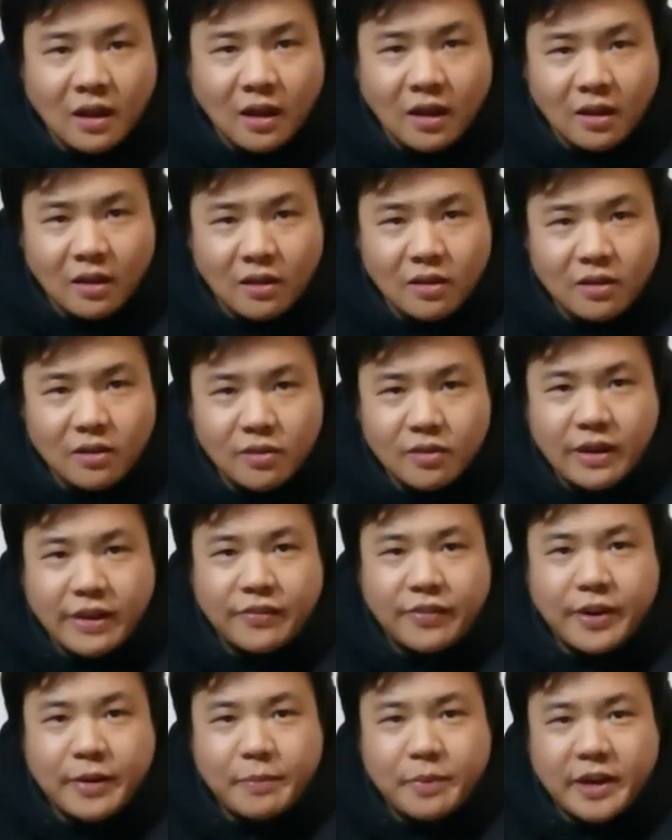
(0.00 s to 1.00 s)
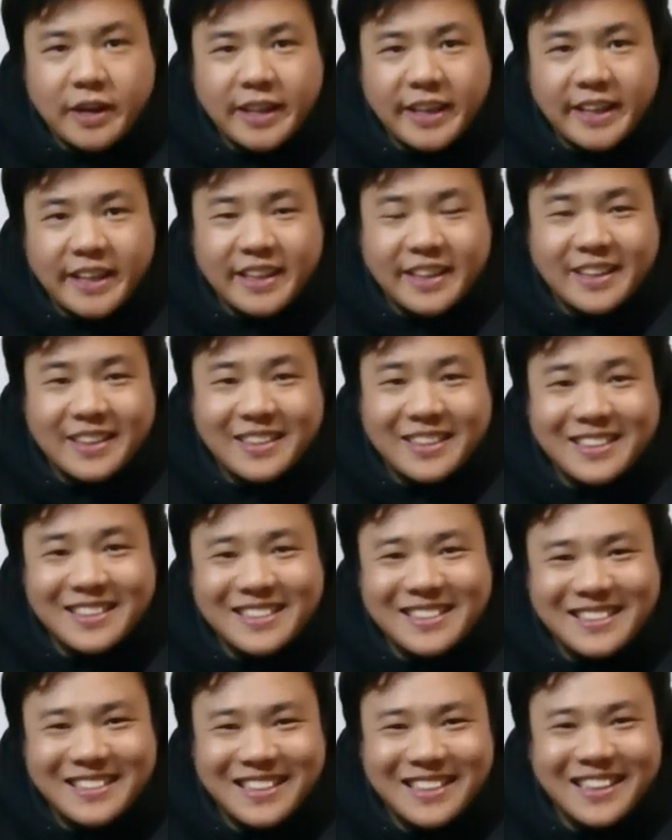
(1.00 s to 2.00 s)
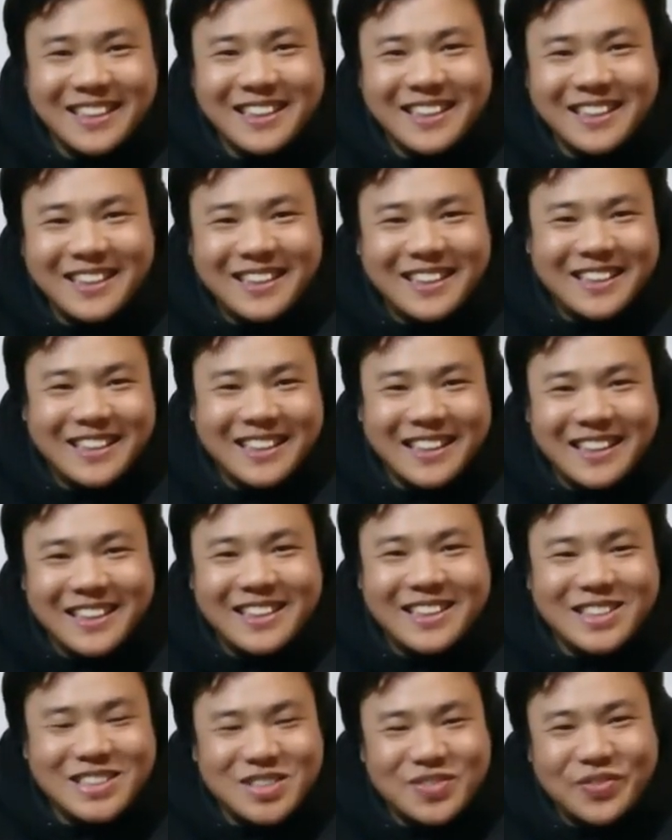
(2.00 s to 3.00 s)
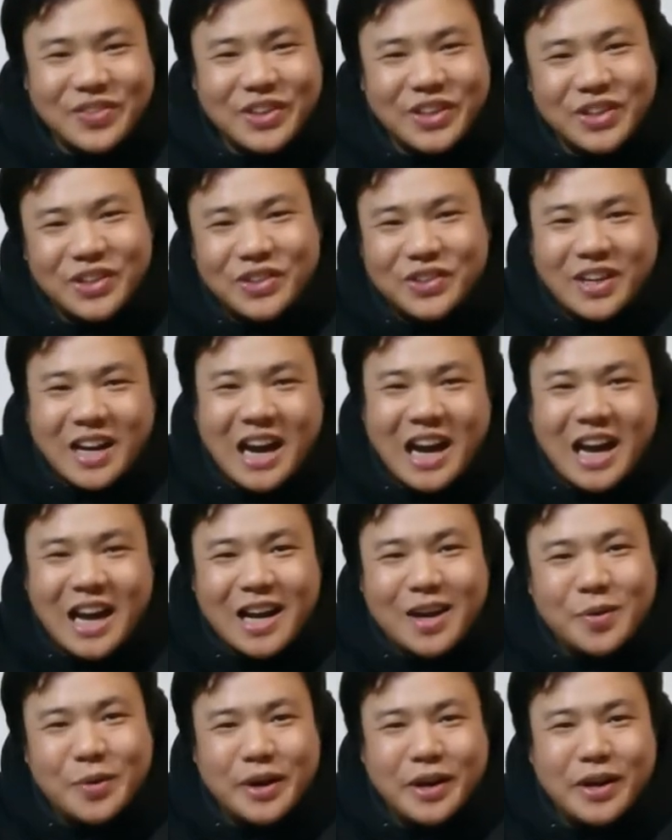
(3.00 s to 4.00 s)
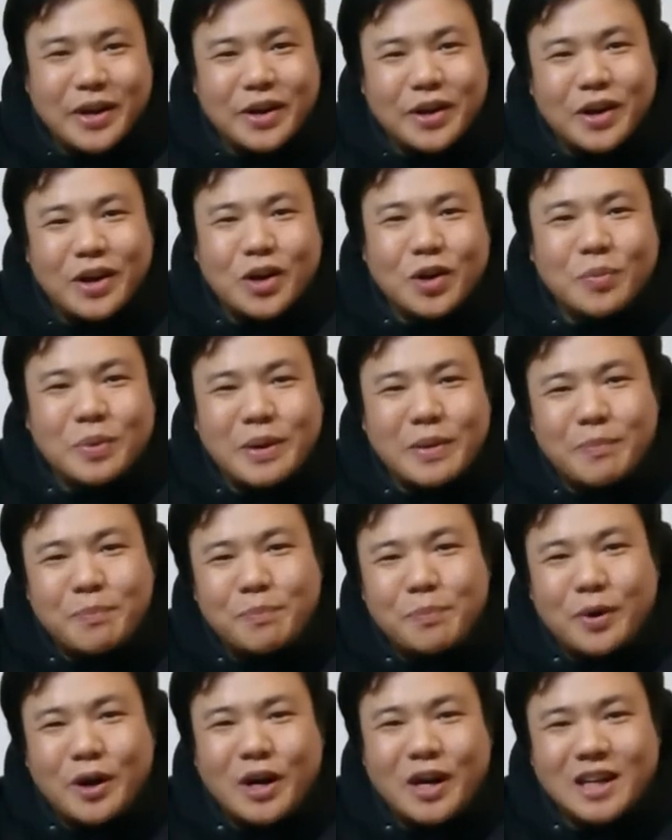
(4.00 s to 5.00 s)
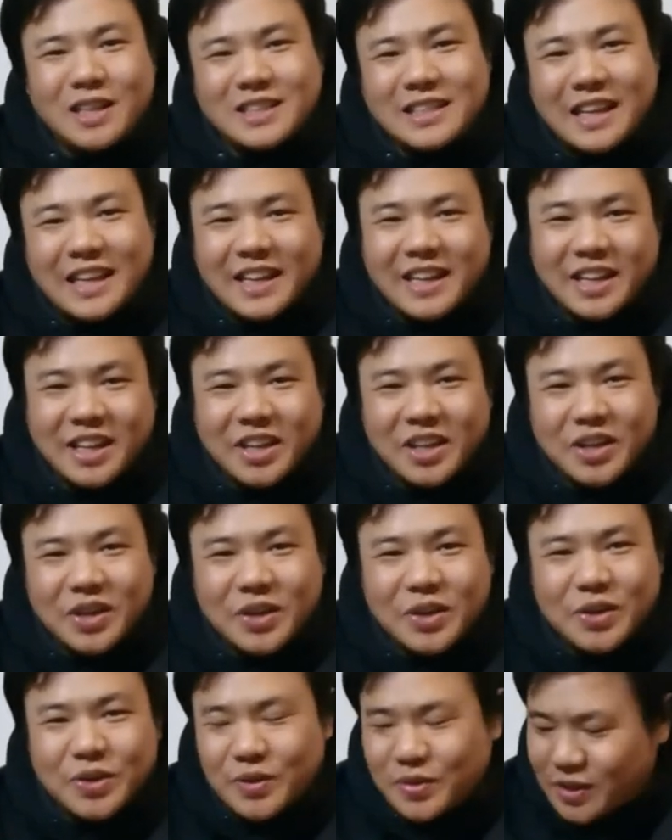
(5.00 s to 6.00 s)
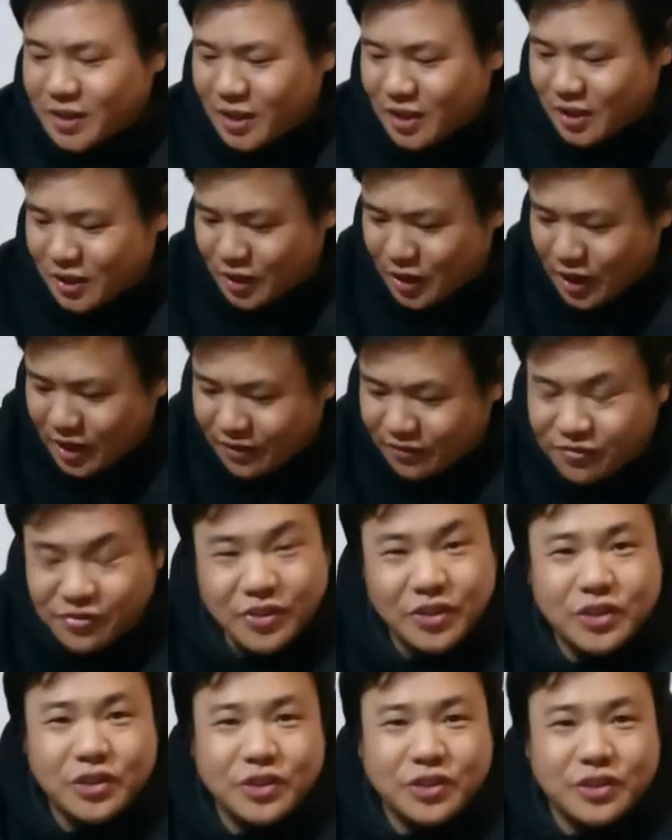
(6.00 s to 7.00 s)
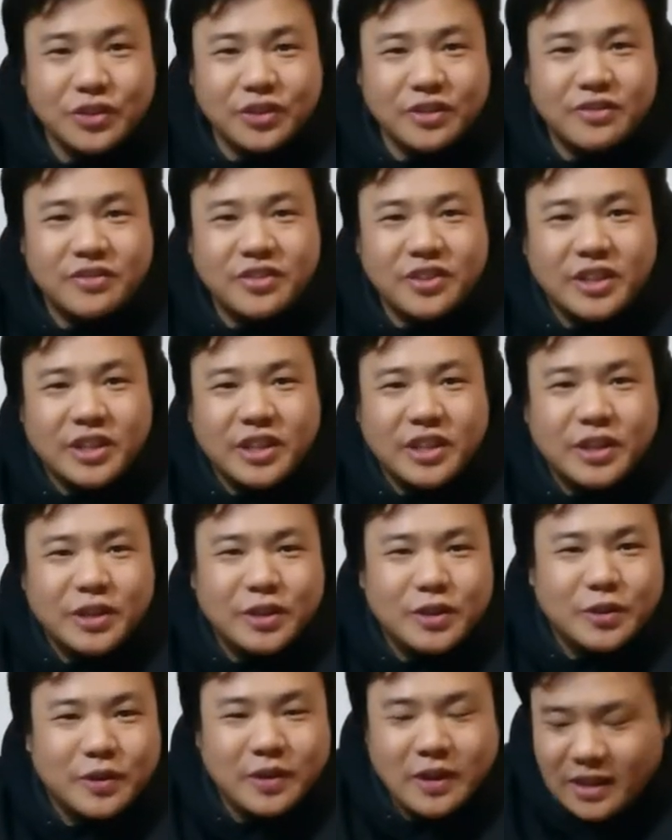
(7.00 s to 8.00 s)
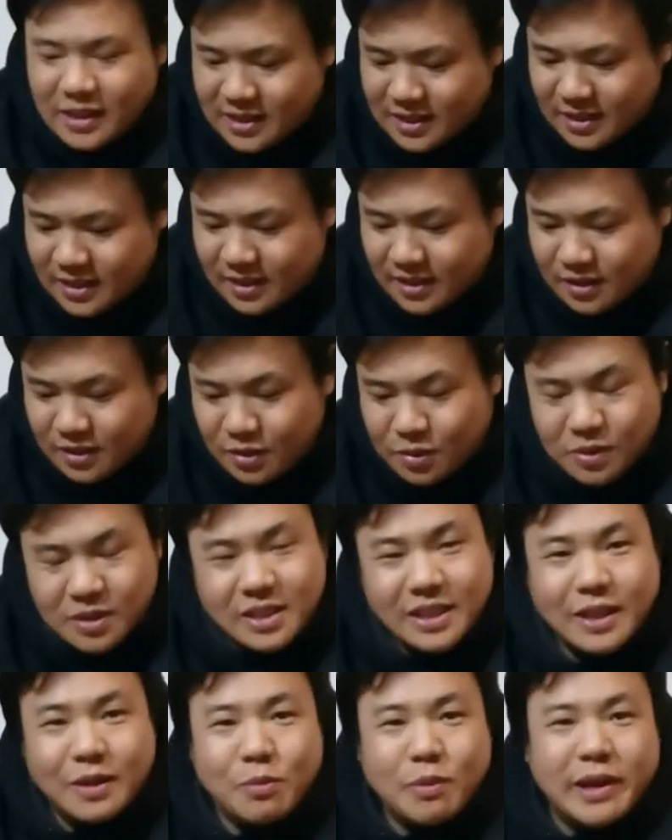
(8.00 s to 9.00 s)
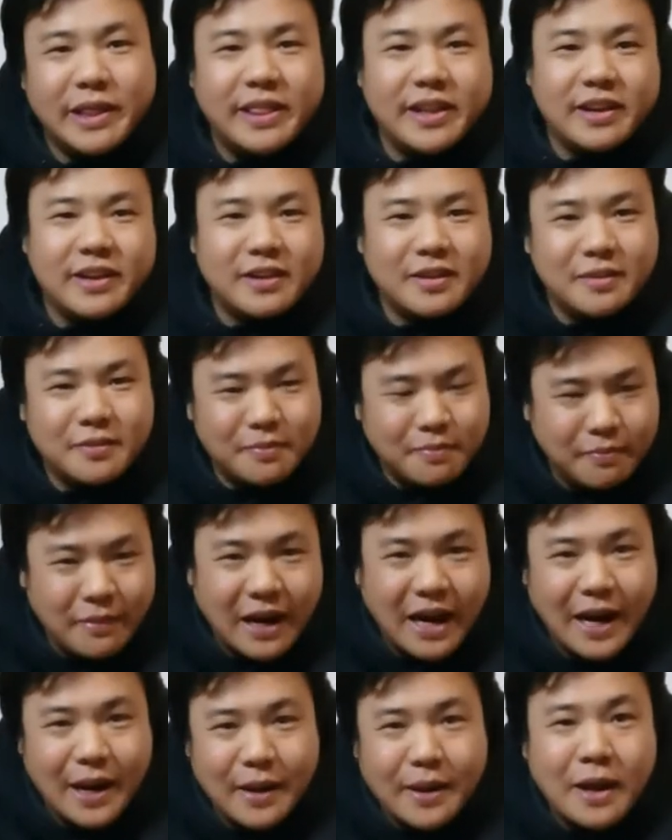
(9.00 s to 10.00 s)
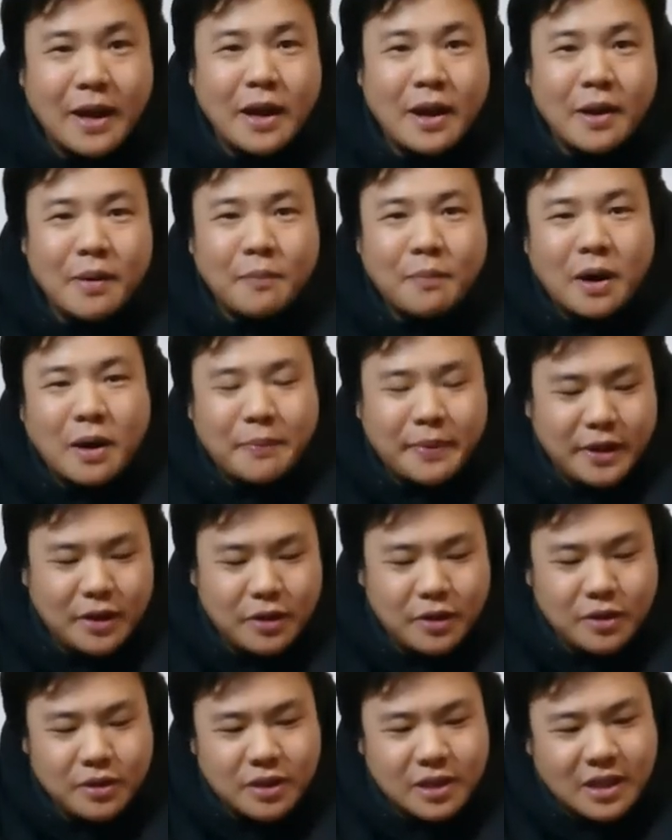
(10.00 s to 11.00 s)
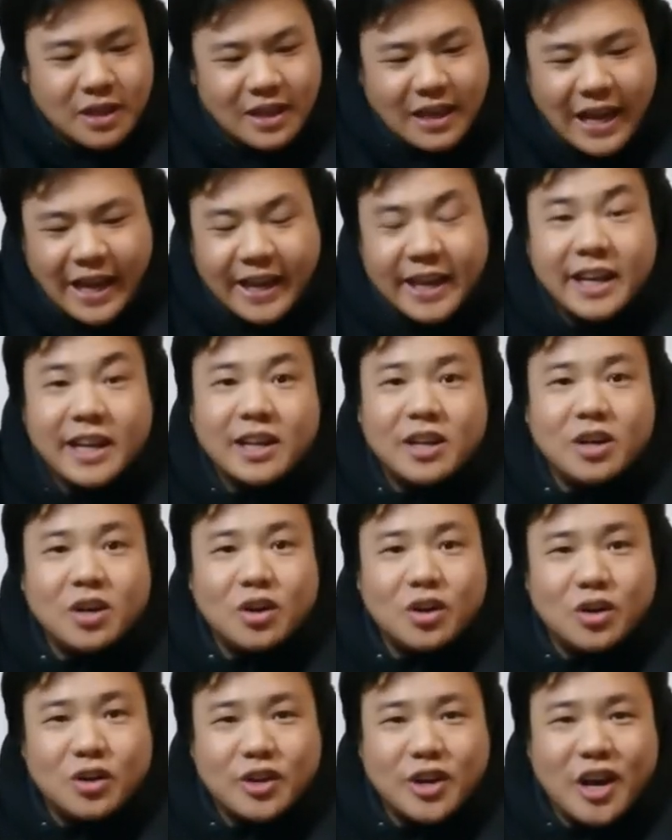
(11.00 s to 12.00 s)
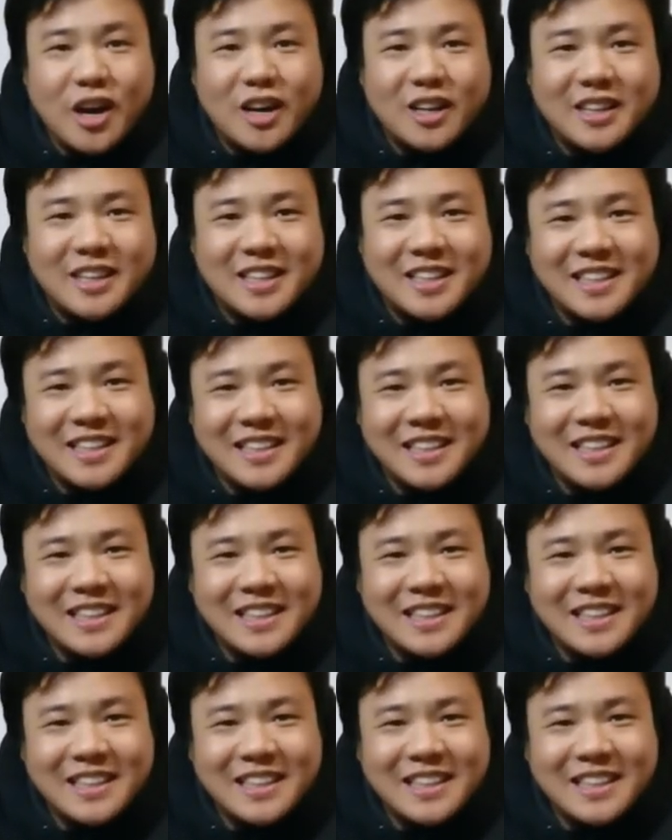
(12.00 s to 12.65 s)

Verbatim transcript: Hello everybody! In this video, I will open box a new dog food for you to see whether my puppy look like it or not.